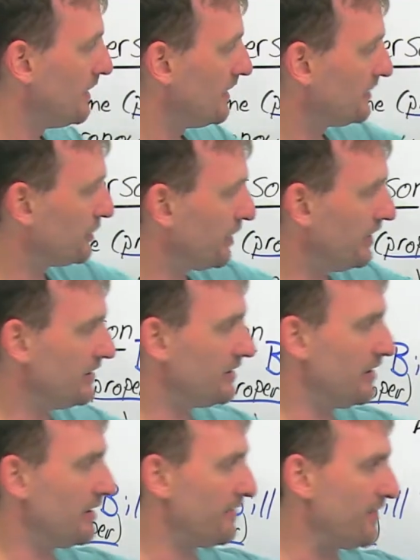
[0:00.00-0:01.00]
So these
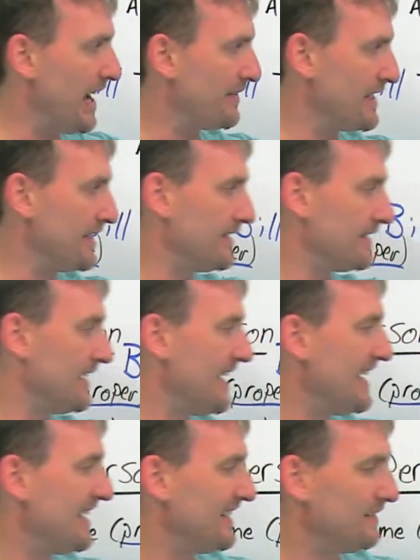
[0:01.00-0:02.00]
are the five senses.
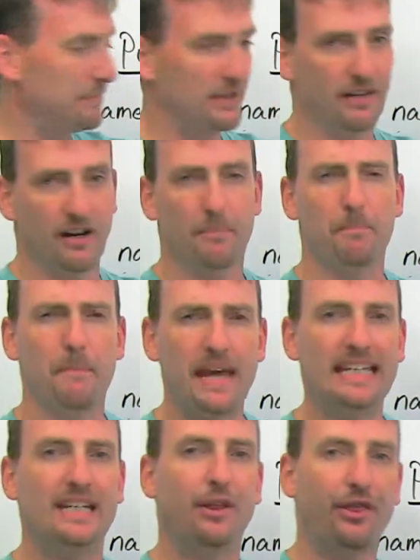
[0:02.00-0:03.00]
But there are
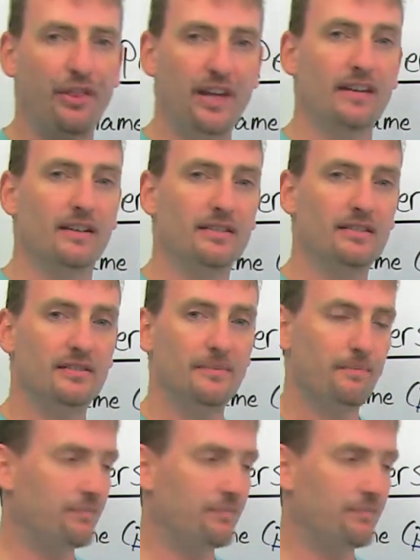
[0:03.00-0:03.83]
many things